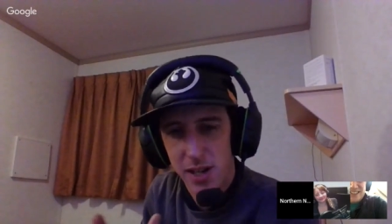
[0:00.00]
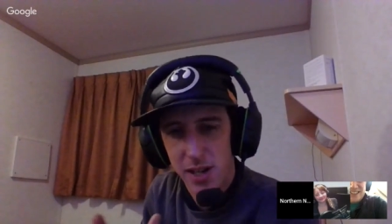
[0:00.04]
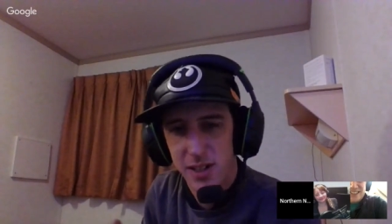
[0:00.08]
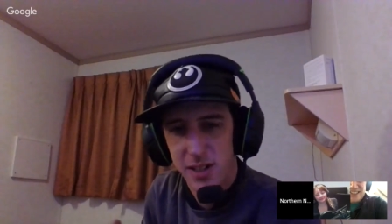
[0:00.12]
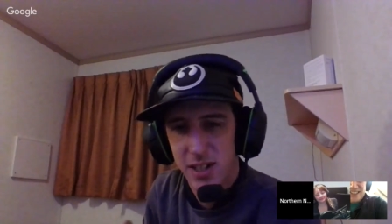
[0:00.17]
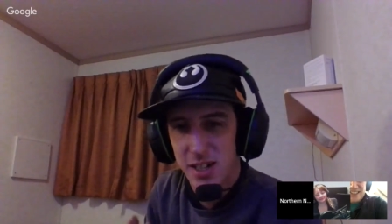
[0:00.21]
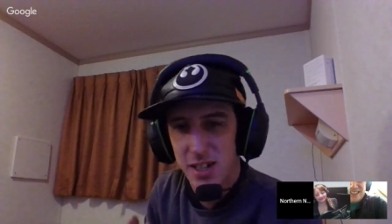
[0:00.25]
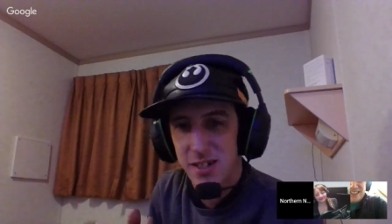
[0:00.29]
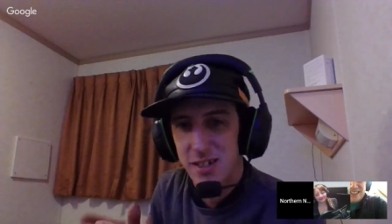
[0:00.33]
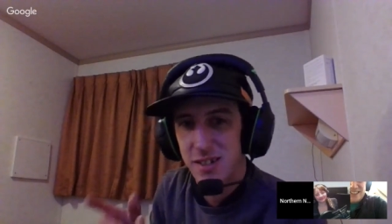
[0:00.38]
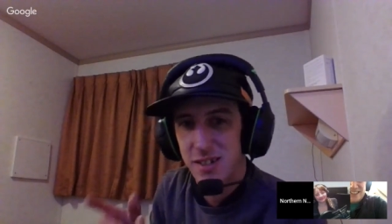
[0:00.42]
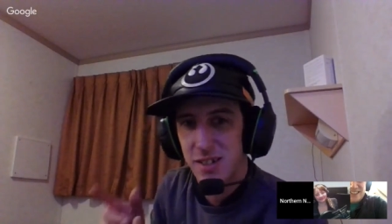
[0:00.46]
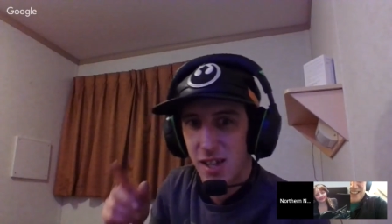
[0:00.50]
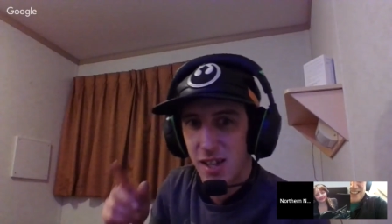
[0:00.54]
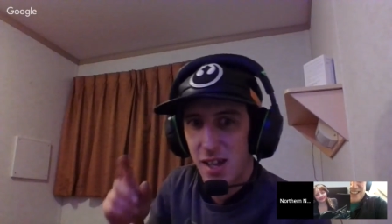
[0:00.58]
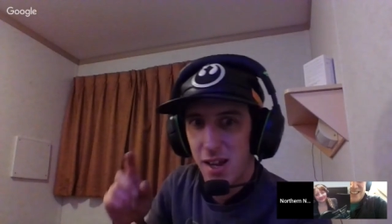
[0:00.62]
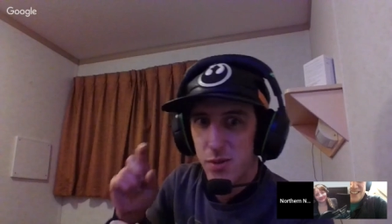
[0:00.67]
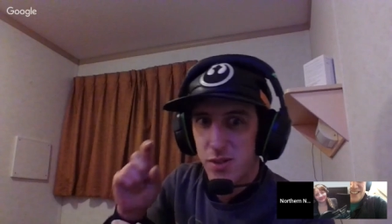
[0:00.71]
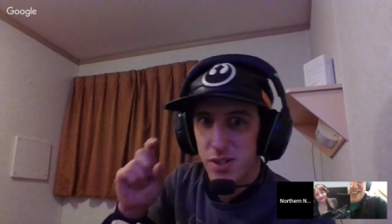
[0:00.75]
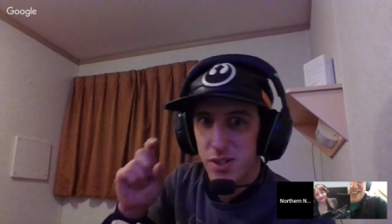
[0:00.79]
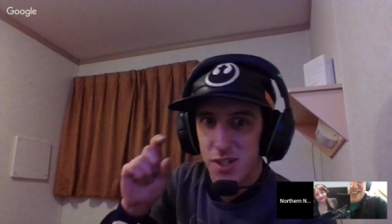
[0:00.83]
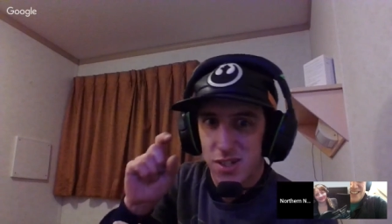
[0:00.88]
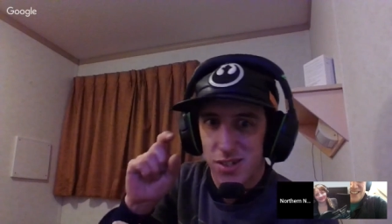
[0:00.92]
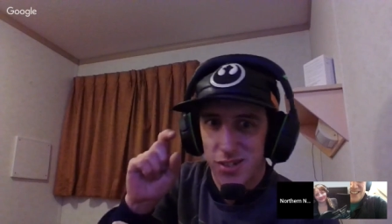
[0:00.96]
Because it
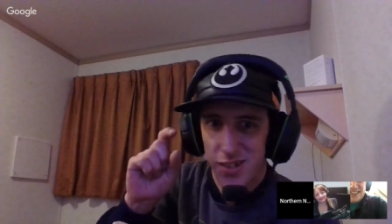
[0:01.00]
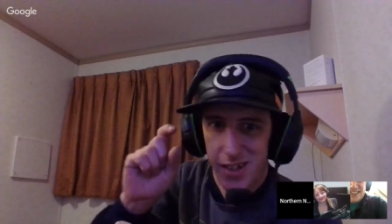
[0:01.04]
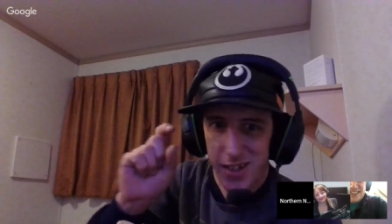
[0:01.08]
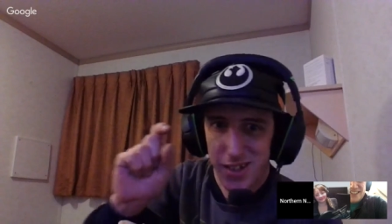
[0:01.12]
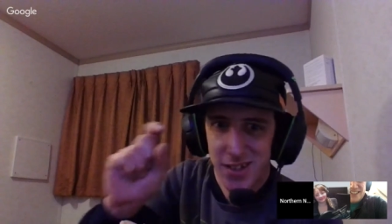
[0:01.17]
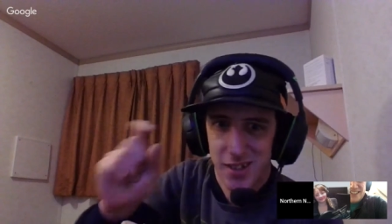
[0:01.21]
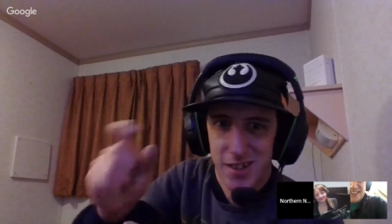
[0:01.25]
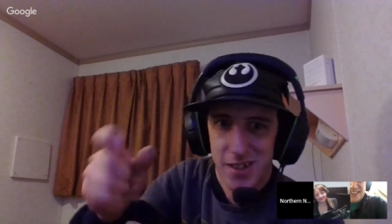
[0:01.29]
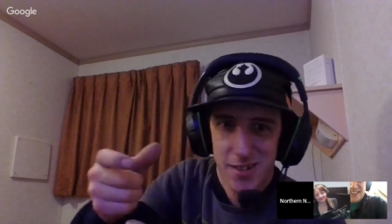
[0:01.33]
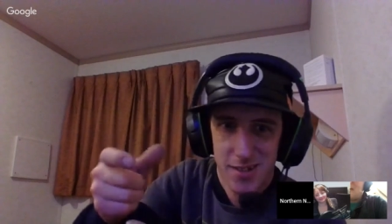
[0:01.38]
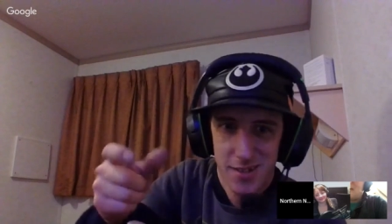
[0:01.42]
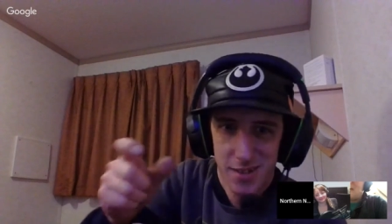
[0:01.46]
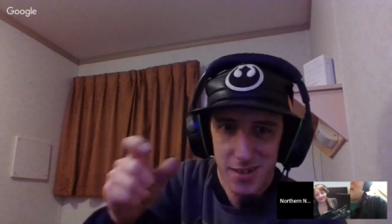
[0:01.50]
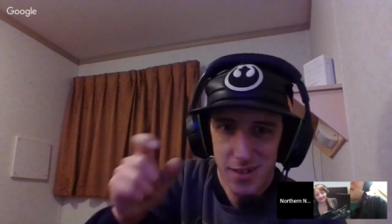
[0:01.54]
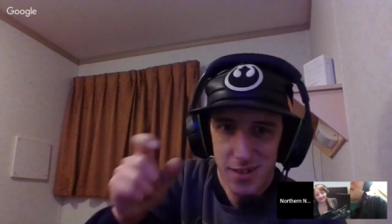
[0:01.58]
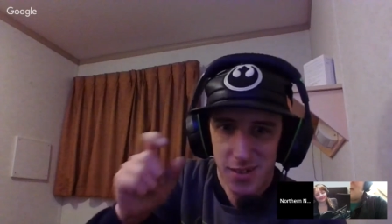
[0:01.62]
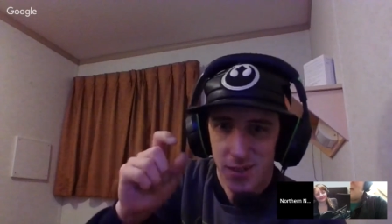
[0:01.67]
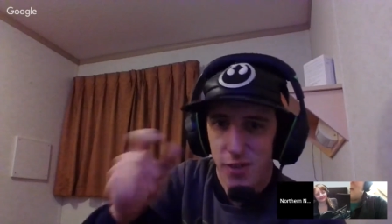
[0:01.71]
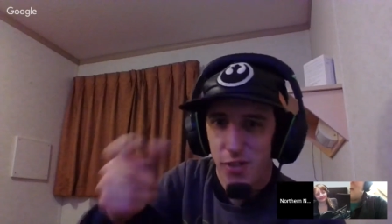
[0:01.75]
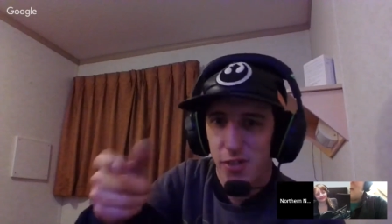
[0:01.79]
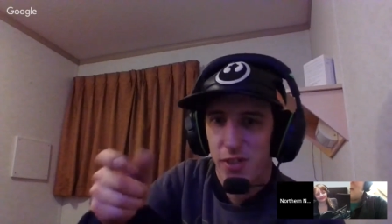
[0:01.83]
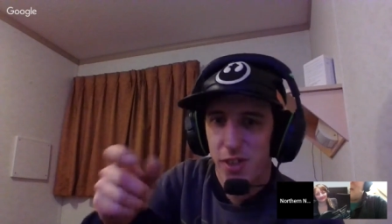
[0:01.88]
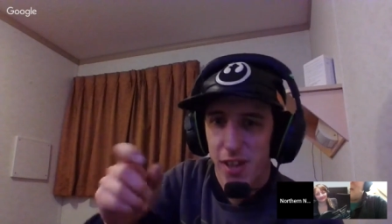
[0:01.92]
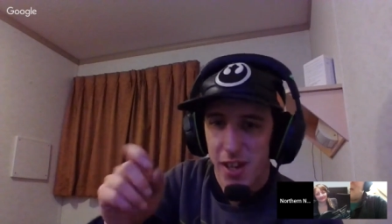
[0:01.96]
was just like these little
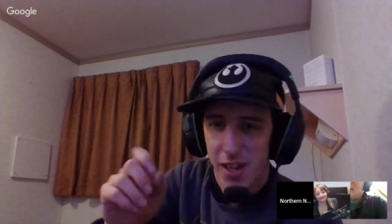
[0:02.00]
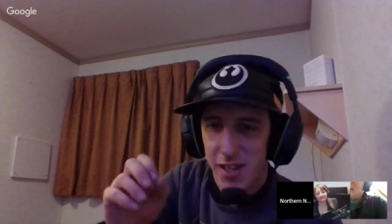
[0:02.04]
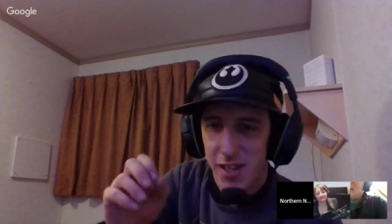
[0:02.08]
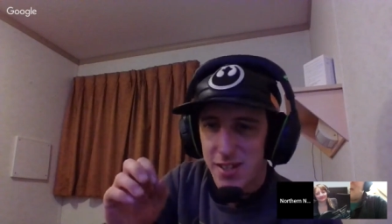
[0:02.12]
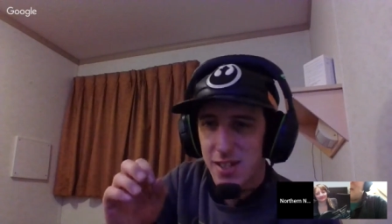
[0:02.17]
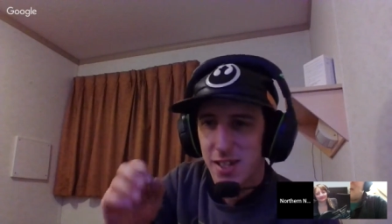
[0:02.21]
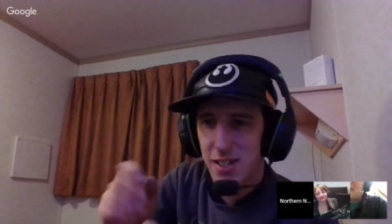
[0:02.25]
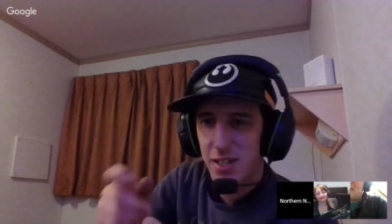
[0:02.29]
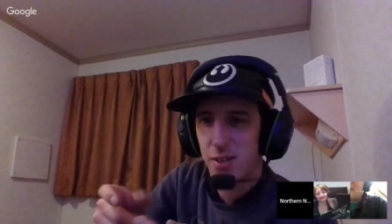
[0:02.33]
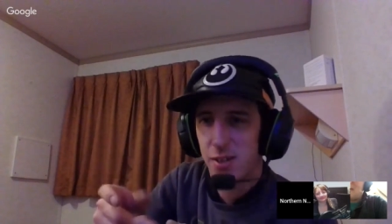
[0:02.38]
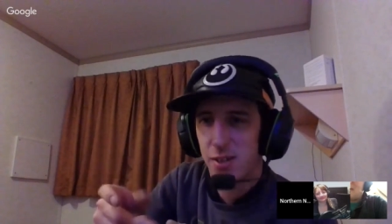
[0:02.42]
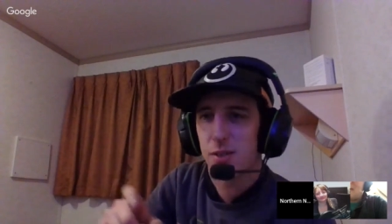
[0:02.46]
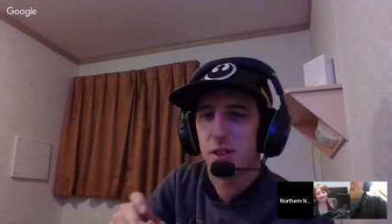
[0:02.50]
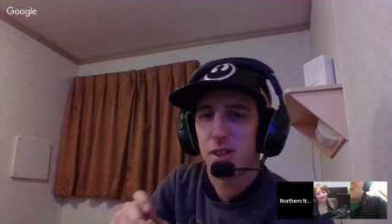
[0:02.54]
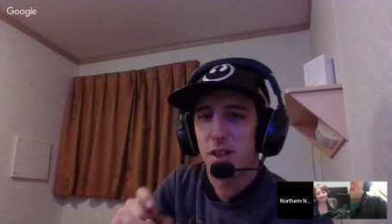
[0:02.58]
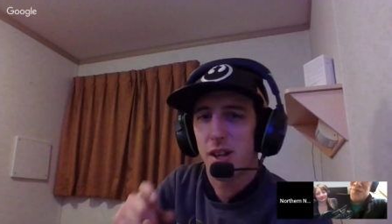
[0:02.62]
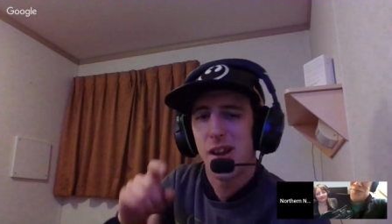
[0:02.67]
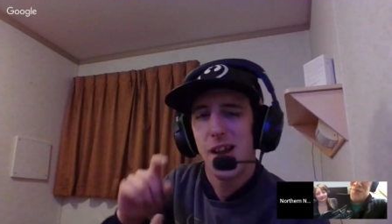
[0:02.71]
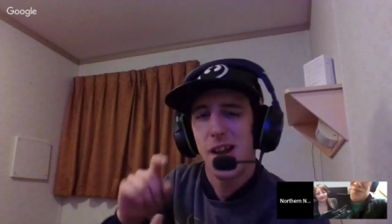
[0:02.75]
things, and